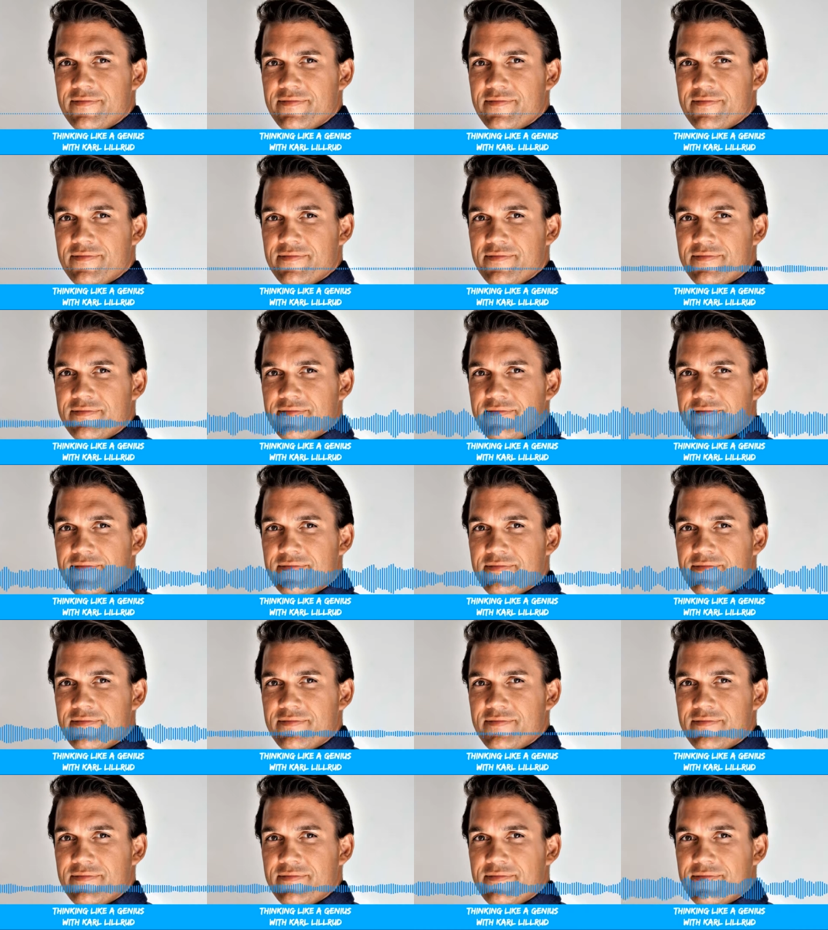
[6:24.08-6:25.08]
so
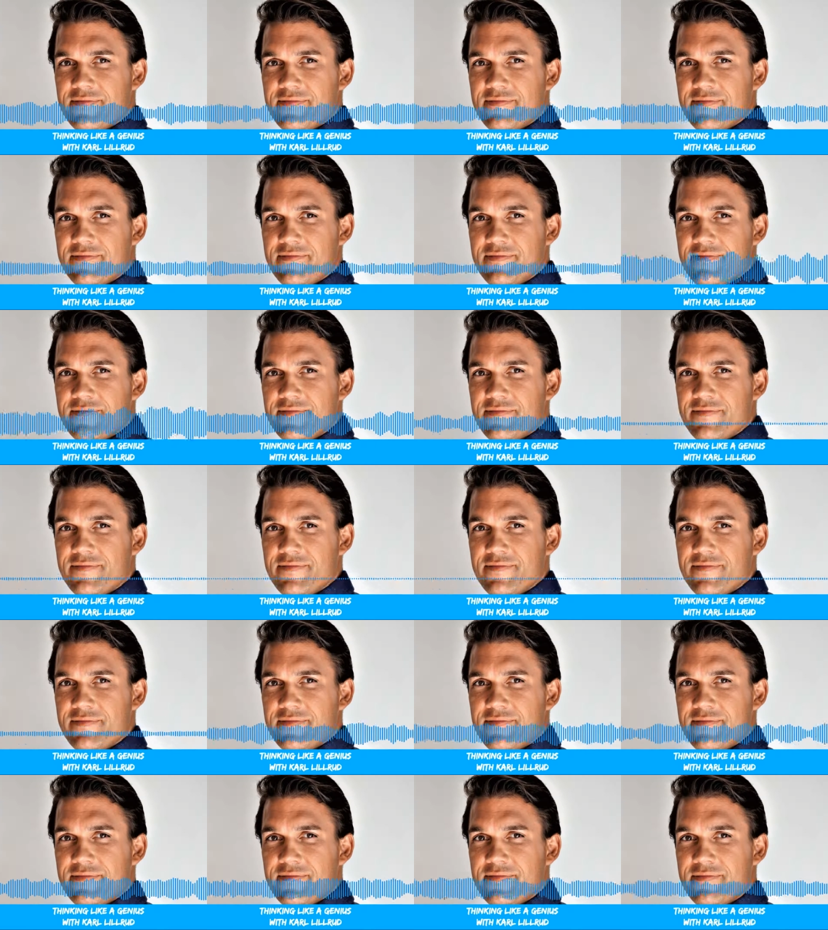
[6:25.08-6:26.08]
let's say
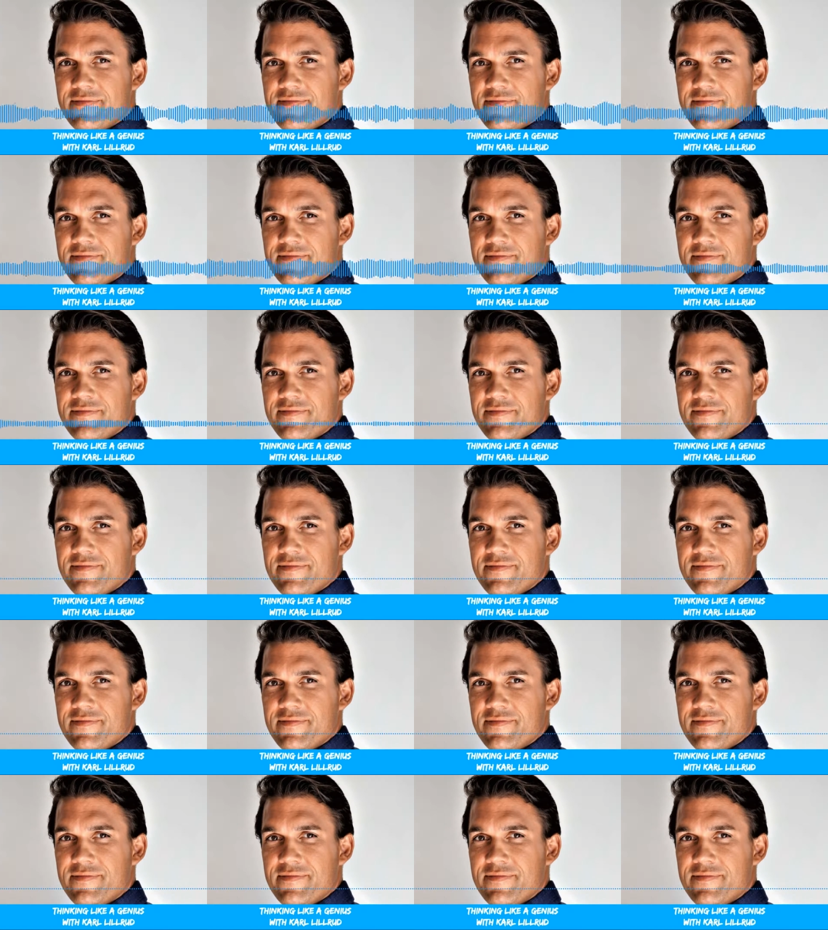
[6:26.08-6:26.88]
that uh,